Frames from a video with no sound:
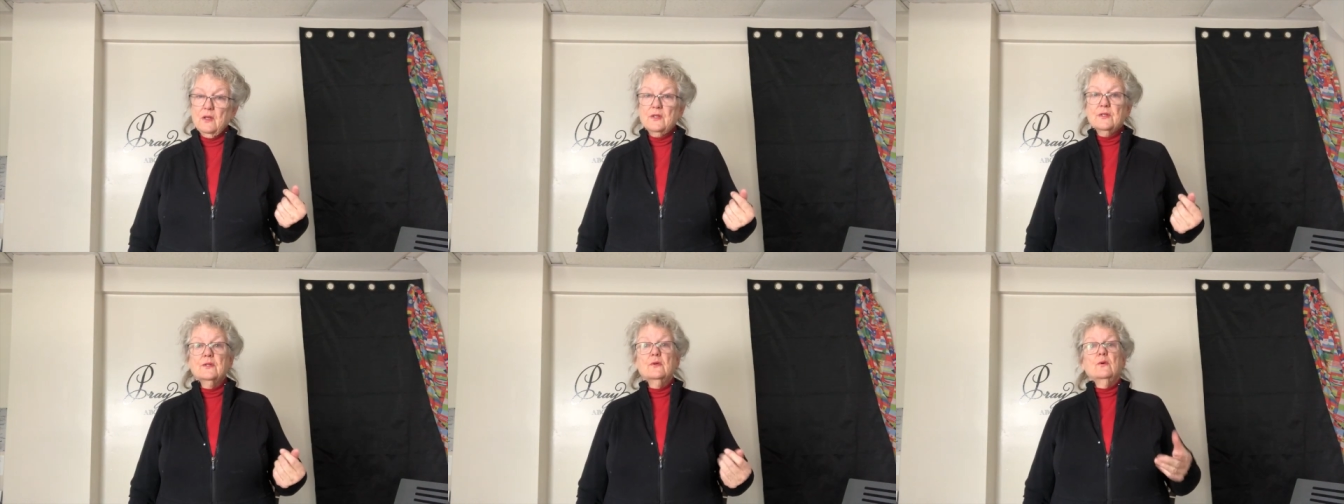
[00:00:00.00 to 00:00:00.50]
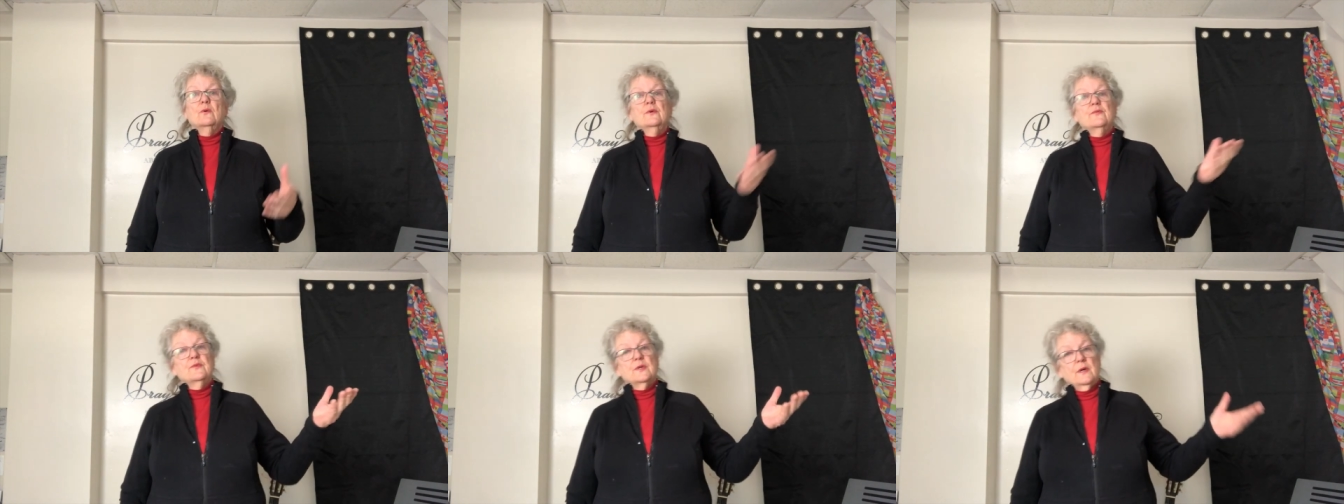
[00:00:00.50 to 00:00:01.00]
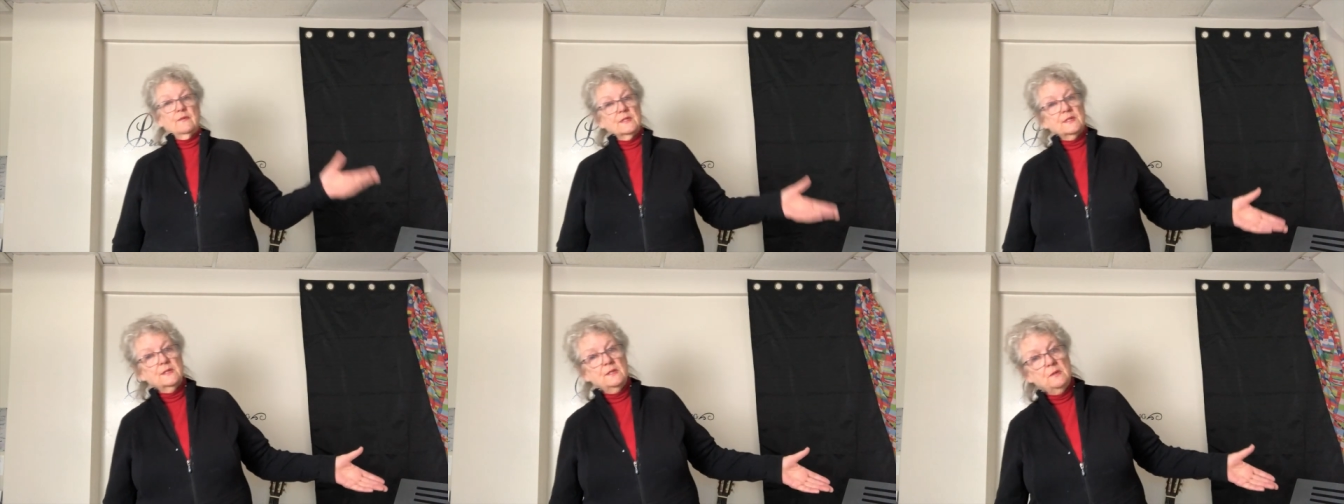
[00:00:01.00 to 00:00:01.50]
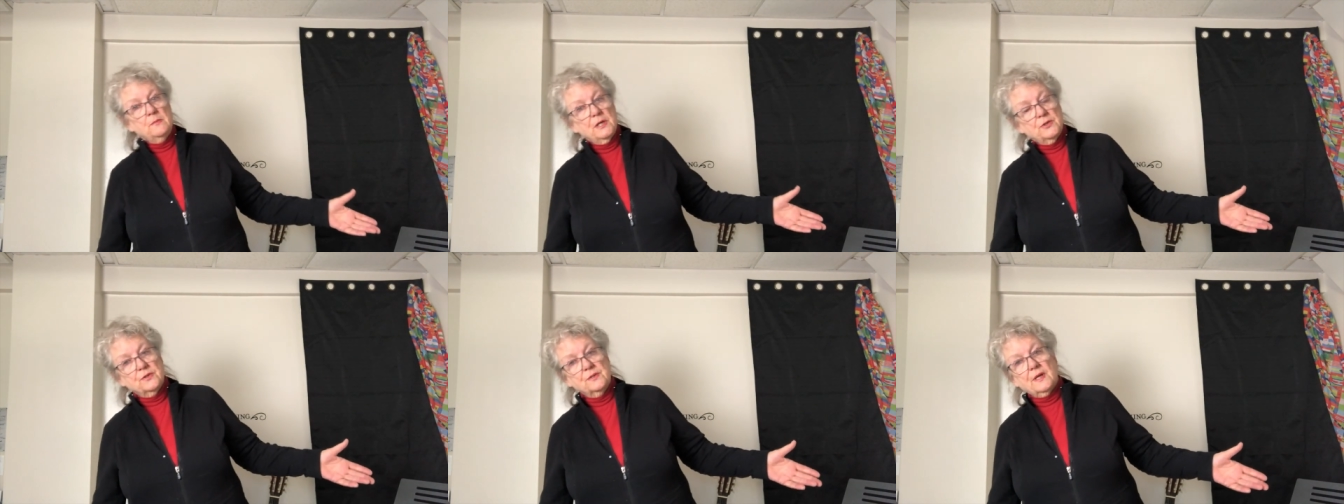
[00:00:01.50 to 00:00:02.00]
So if you have a C
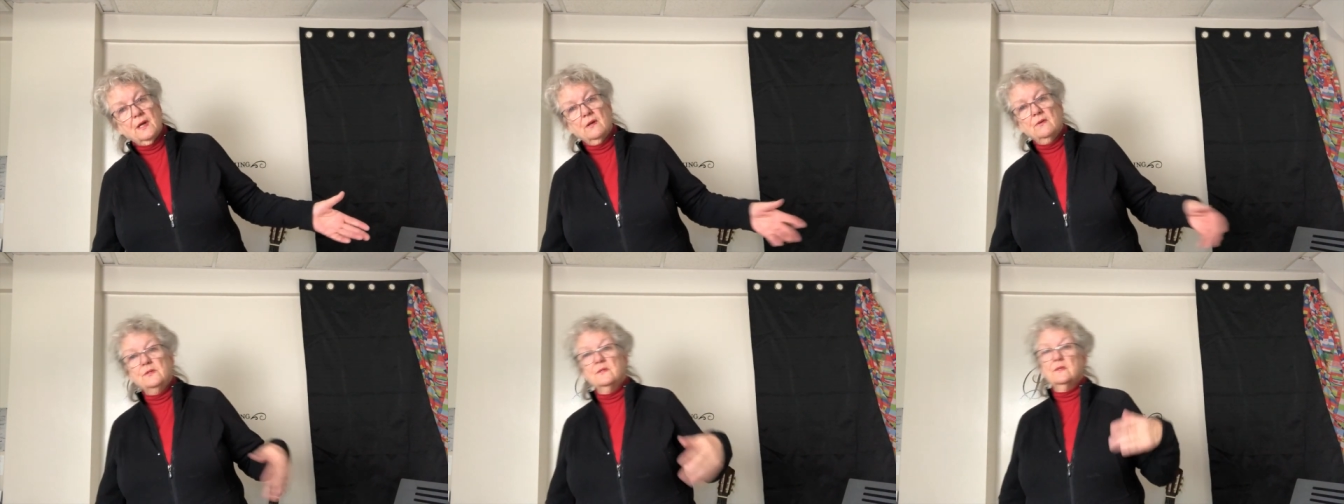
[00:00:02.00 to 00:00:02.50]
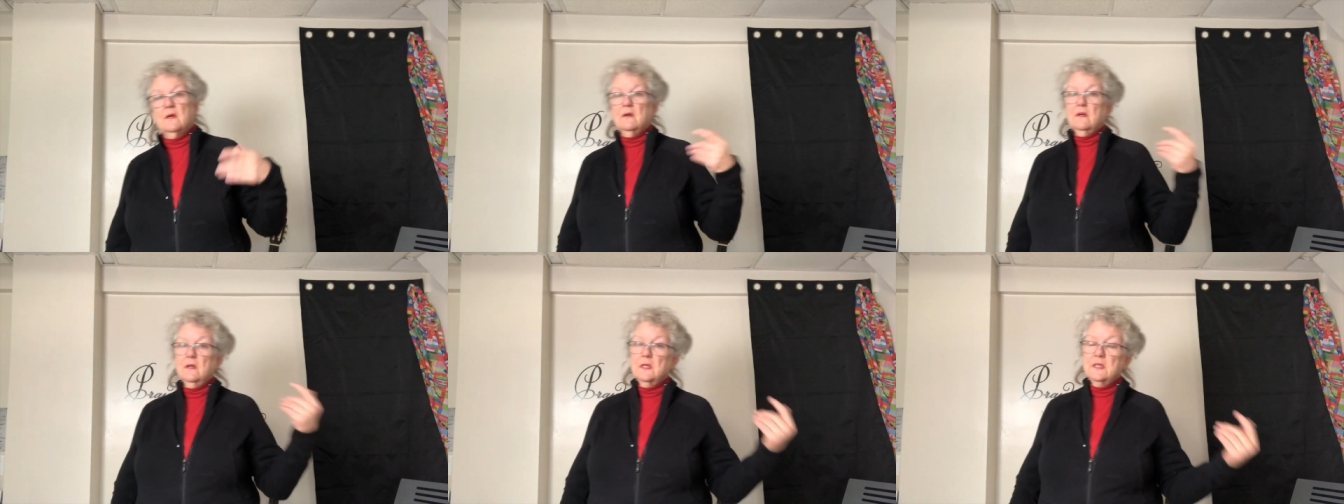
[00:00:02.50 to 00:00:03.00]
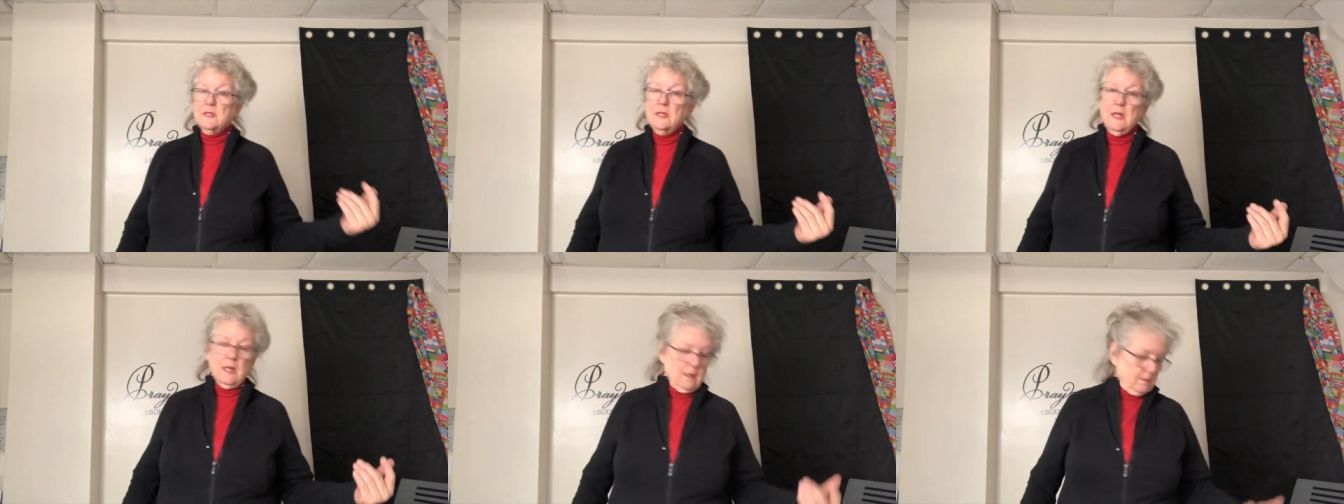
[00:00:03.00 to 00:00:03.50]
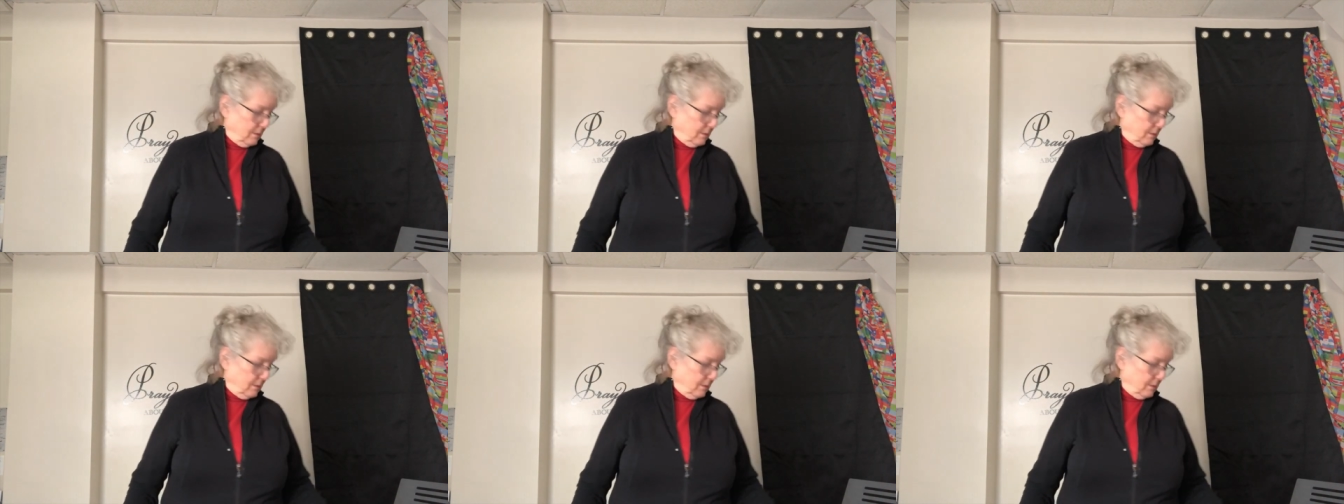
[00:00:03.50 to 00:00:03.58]
major scale, you start on a C.